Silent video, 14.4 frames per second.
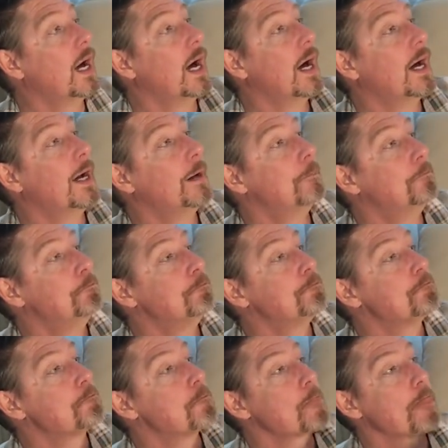
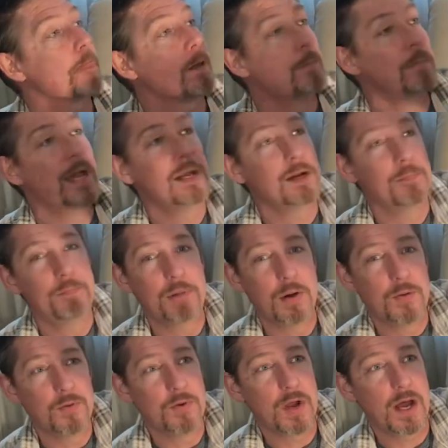made a
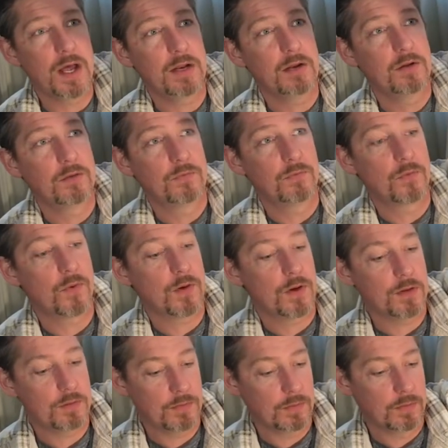bone nut for
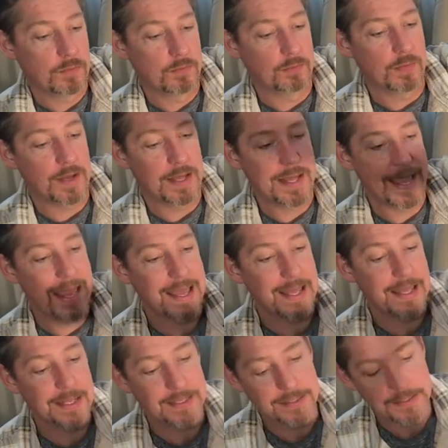it by
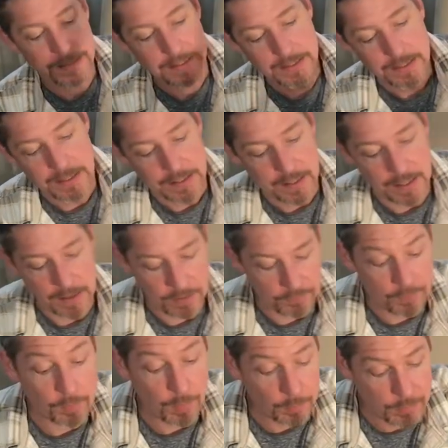hand
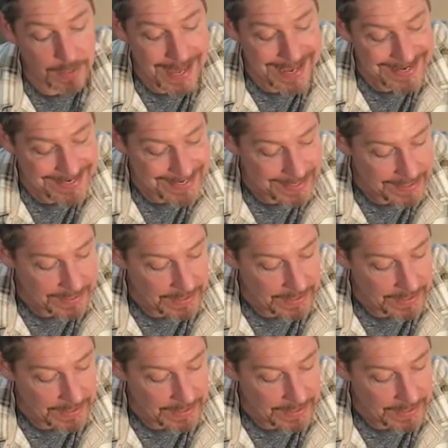from a blank,